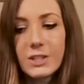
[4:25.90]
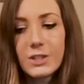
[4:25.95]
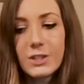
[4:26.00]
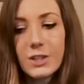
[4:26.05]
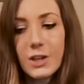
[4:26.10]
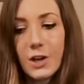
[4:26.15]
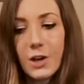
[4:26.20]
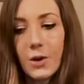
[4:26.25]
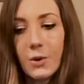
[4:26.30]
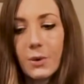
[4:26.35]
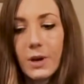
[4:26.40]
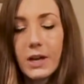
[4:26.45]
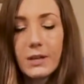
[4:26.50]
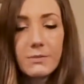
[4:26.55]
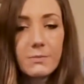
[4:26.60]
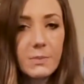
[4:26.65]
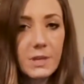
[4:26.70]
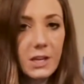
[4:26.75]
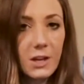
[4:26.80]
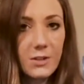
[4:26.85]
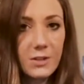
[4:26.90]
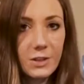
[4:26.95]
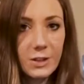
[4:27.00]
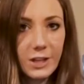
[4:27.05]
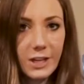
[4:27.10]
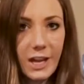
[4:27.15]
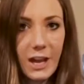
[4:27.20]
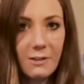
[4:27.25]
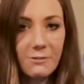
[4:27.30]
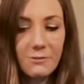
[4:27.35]
So be on the
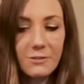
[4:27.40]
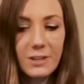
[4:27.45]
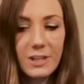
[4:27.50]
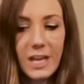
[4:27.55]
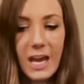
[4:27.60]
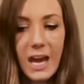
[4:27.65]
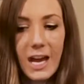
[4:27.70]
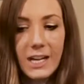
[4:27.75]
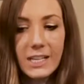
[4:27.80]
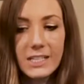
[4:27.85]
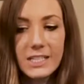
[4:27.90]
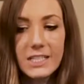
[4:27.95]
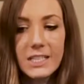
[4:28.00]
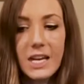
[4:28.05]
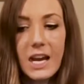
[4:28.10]
lookout for that.